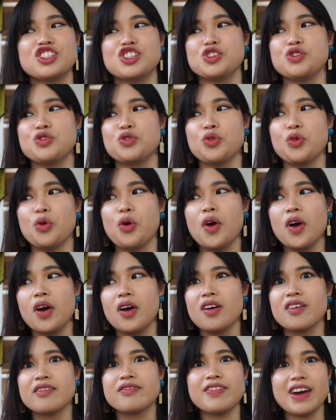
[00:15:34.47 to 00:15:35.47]
to
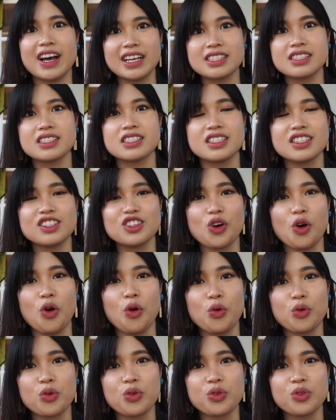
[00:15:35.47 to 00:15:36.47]
fasten the
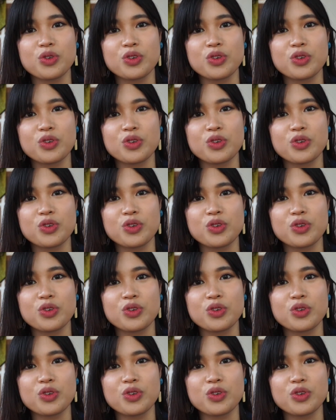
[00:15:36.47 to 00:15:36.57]
whole